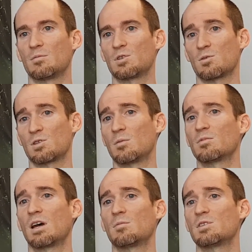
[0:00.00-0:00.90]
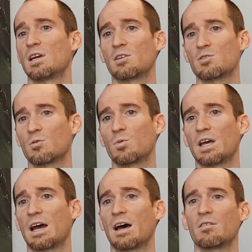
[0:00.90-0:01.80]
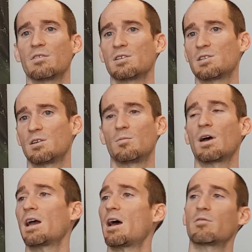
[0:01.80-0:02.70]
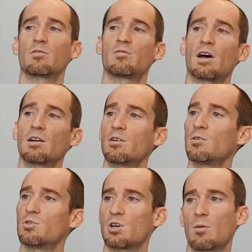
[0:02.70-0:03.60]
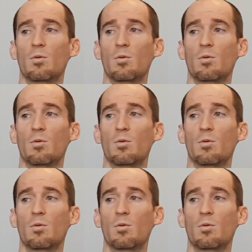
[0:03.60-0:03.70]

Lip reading: So sometimes the answer we have is, you might have to find a new job.